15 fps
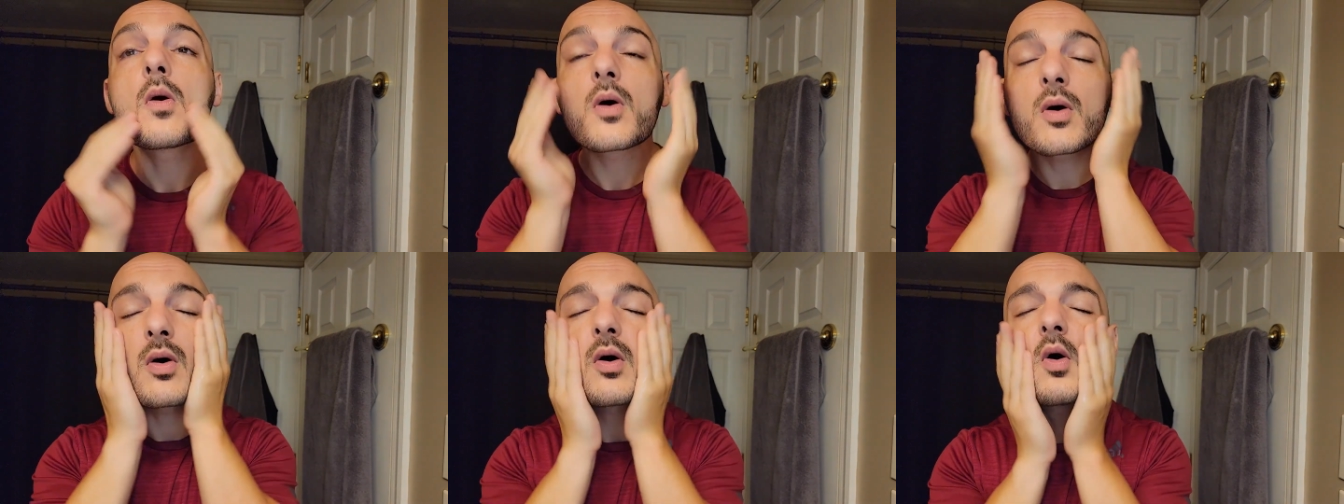
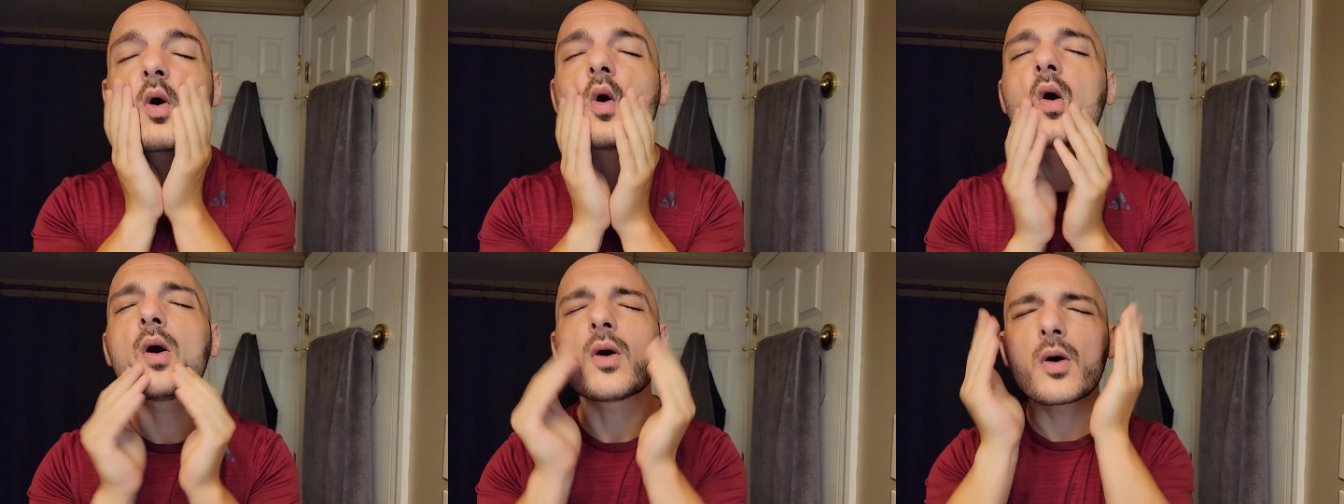
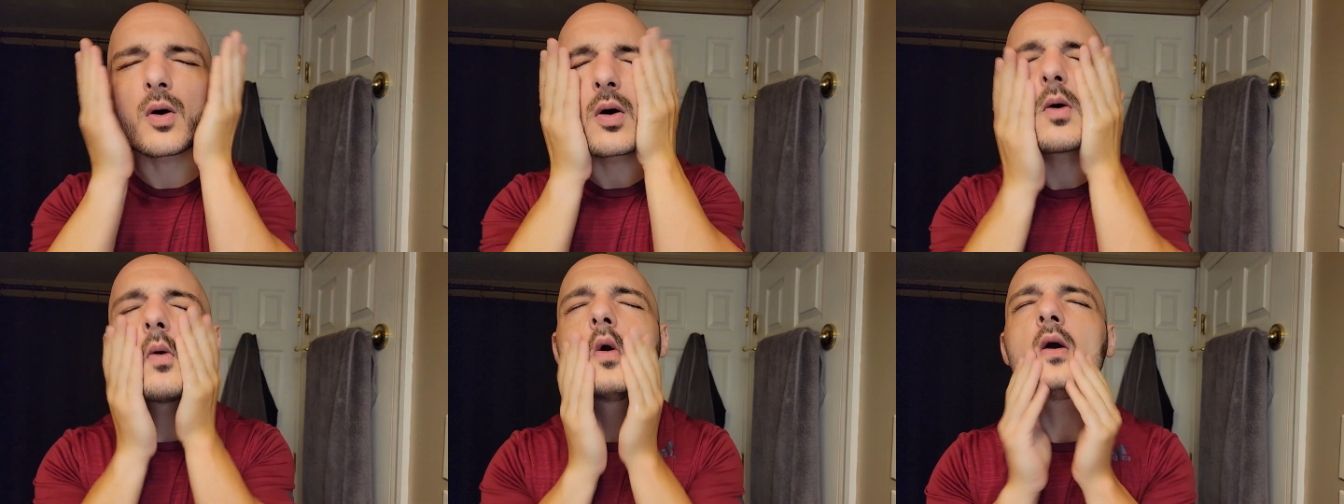
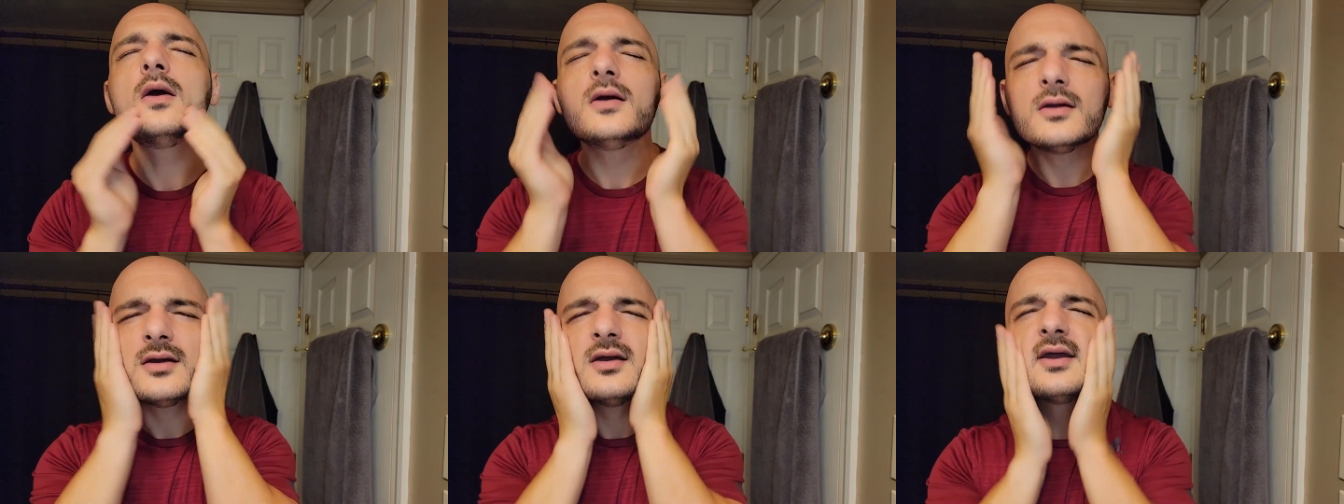Oh,
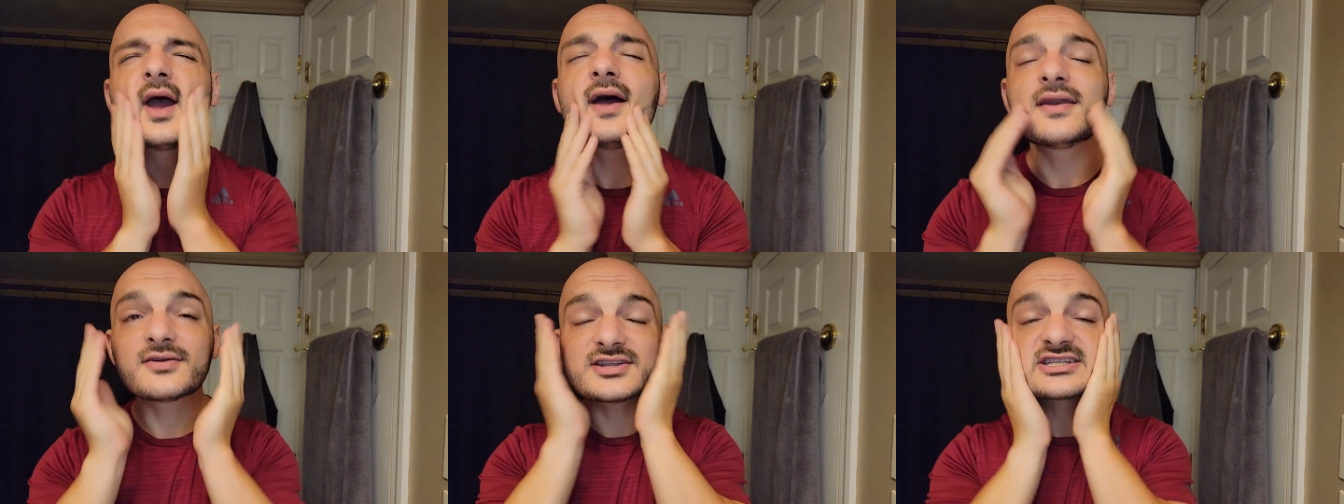
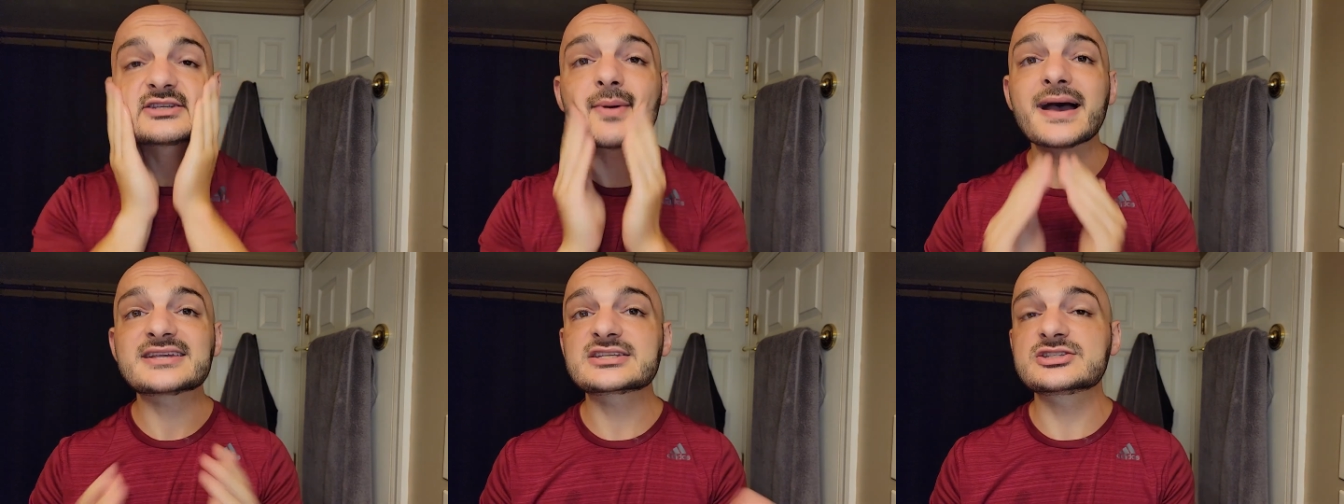and this
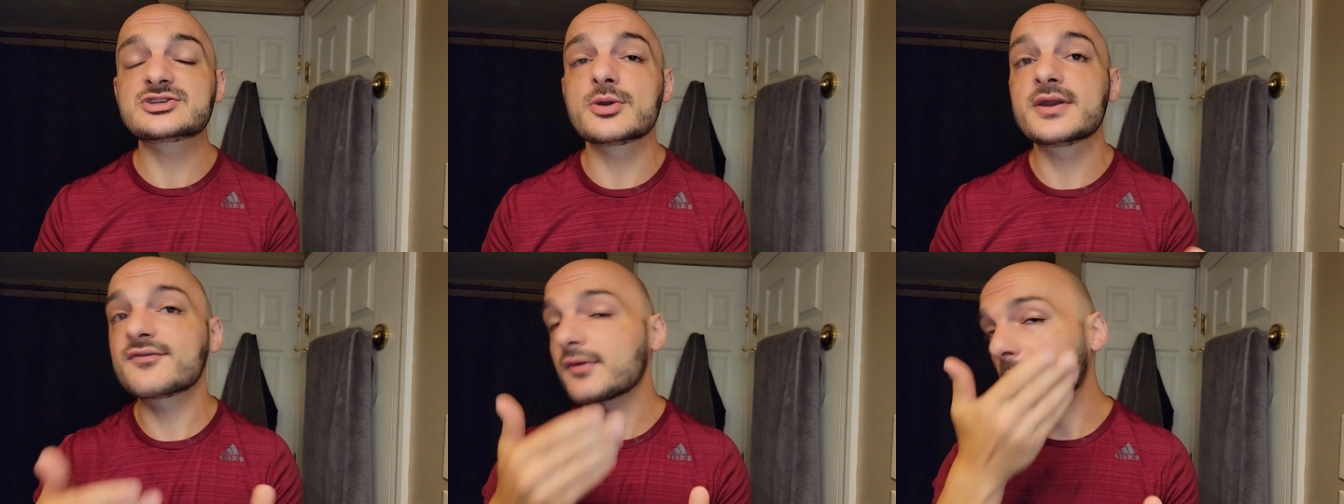Damaskeene's
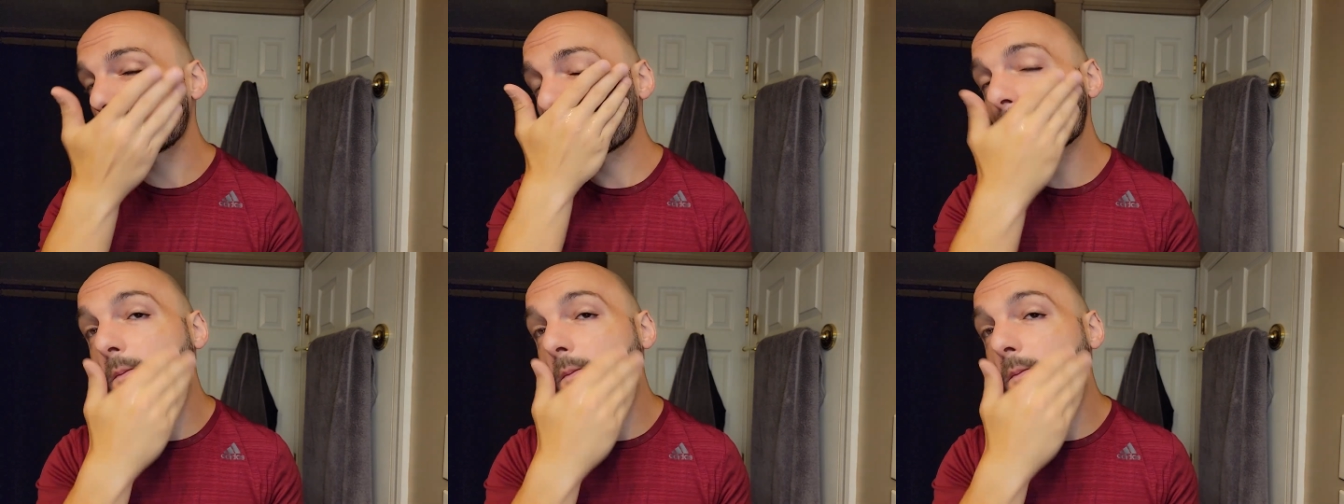no different.